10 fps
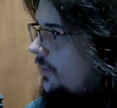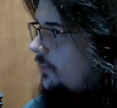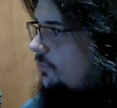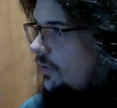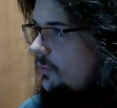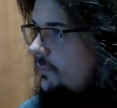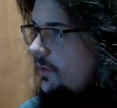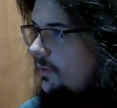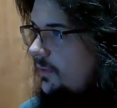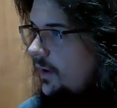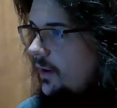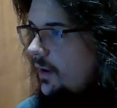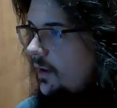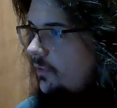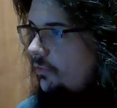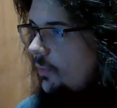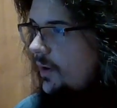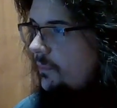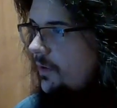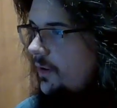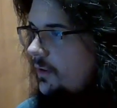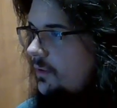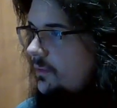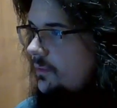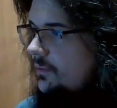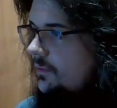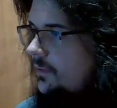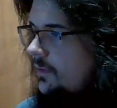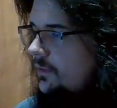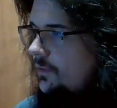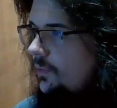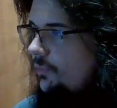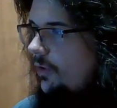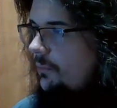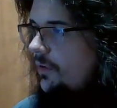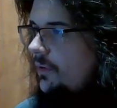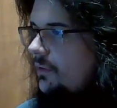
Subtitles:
Fuck with me. Gang, gang. Swing and bang. What I'm talking about.